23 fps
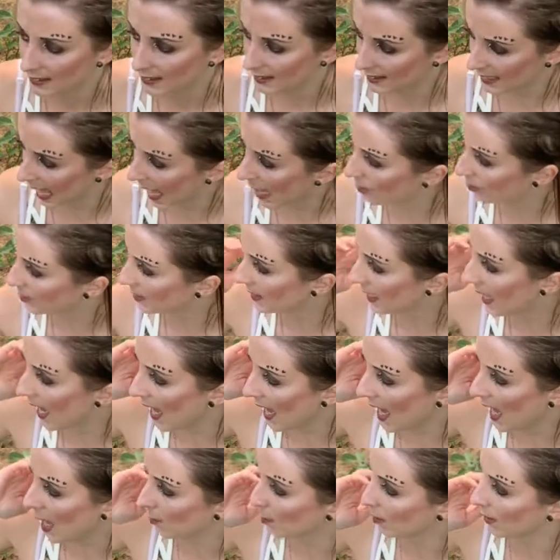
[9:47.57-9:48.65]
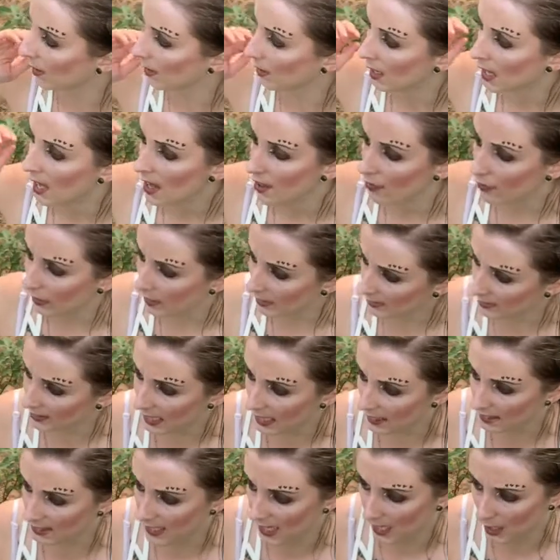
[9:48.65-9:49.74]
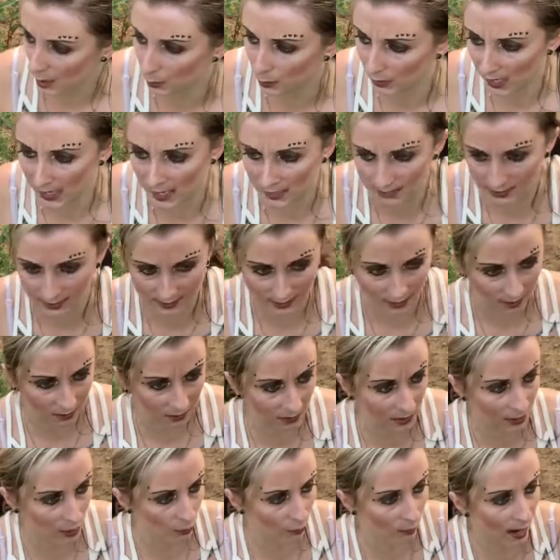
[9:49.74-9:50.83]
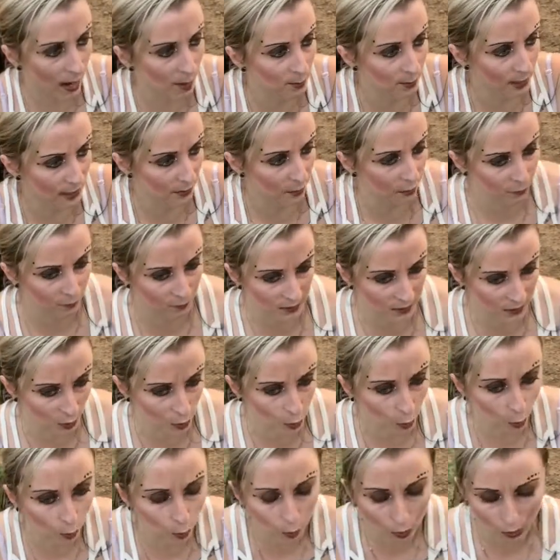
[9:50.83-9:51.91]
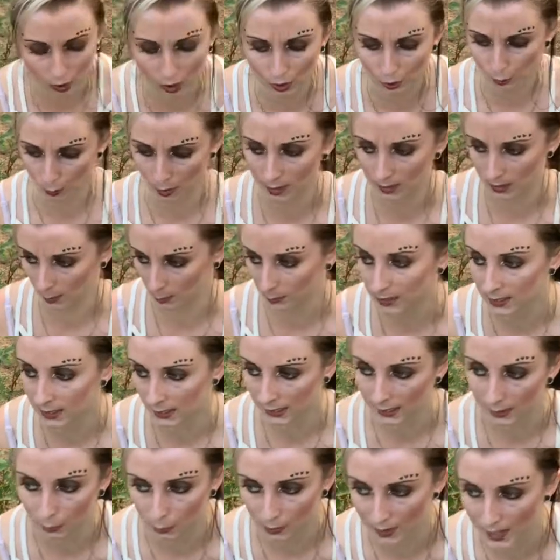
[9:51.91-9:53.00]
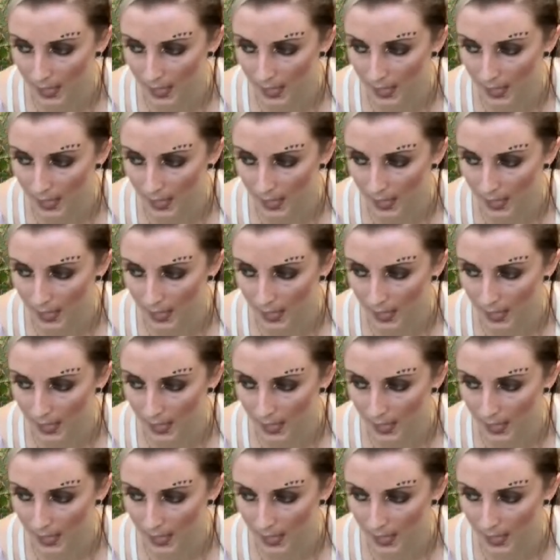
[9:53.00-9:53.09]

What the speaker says: sounds that happen, things that take place suddenly around me in the physical world while I'm sitting with